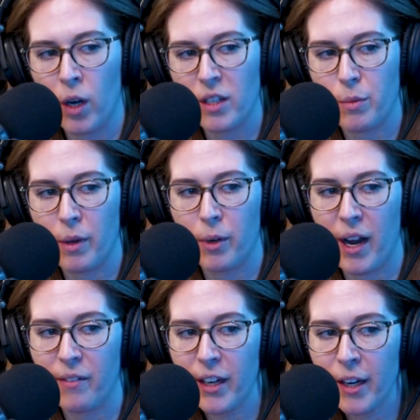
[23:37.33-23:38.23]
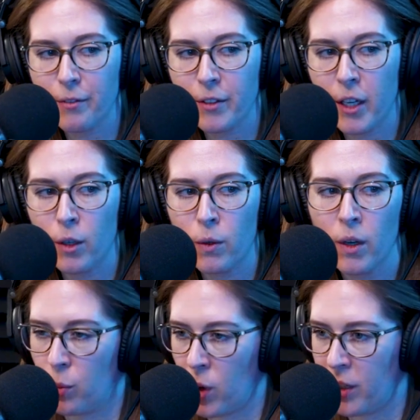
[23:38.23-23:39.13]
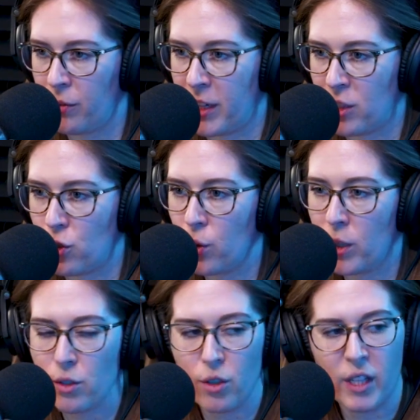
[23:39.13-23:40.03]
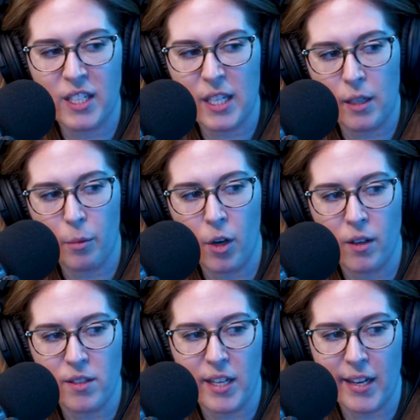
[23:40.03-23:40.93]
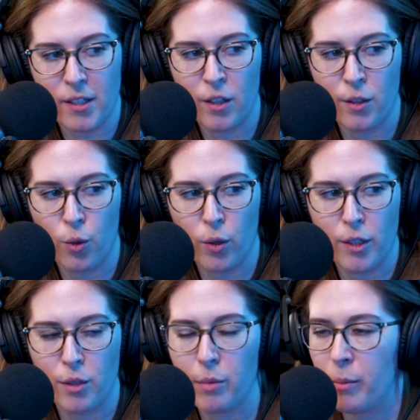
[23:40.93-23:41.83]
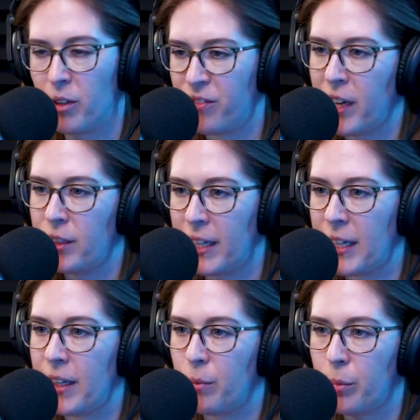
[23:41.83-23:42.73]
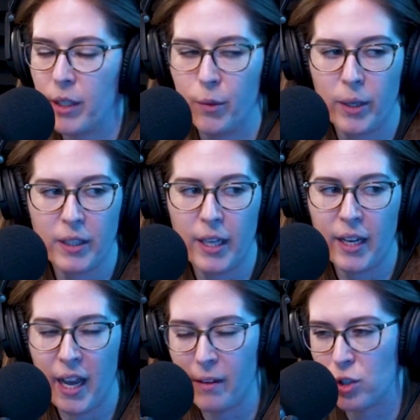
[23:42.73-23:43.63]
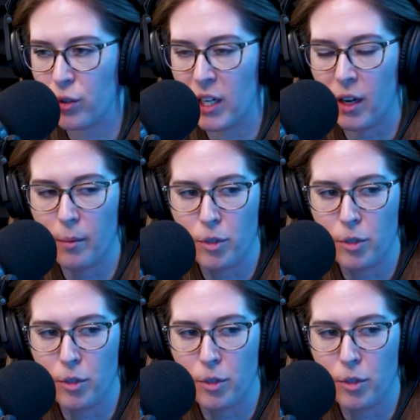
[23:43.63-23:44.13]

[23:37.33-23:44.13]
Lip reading: wanted to be able to have airflow, but wanted French doors. So they did double hungs next to the doors to be able to ventilate it pretty quickly and have screen